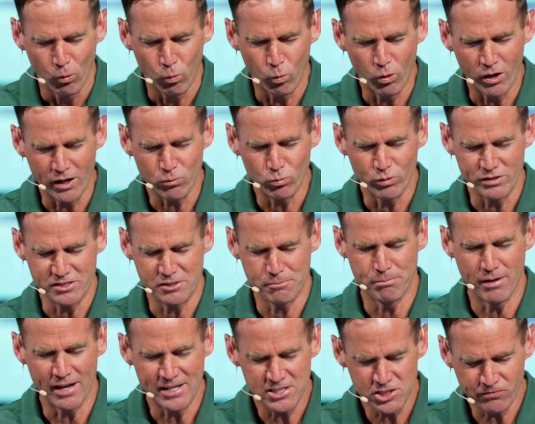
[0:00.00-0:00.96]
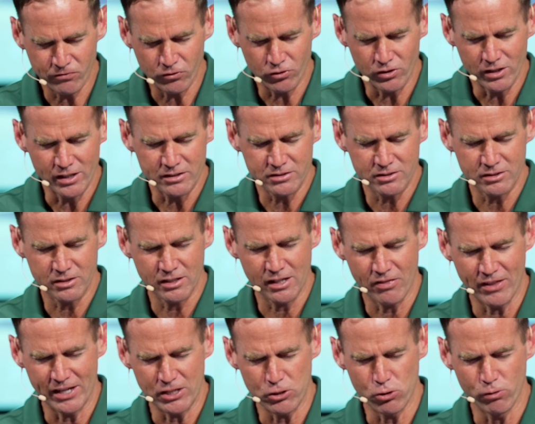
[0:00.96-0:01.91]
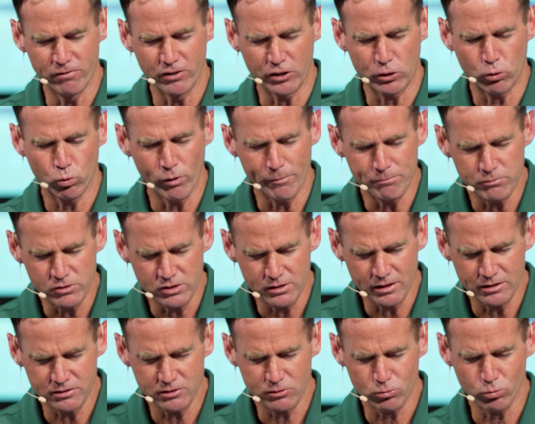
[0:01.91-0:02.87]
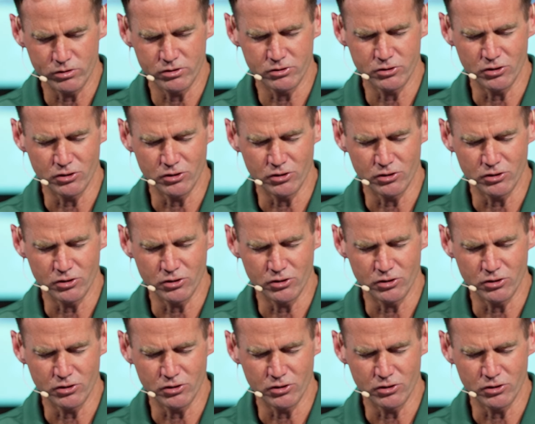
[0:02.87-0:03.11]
want what's best for us, that you've equipped us with